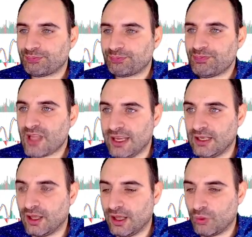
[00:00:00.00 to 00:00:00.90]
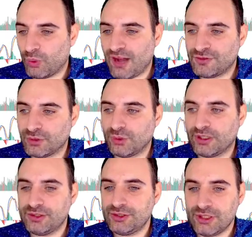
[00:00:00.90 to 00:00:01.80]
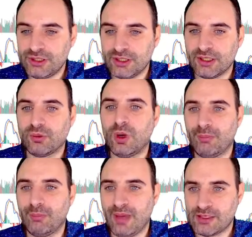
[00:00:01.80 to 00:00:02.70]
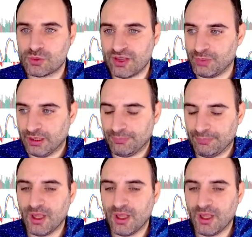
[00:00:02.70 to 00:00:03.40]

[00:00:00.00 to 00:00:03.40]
we have to look internally what makes wave B.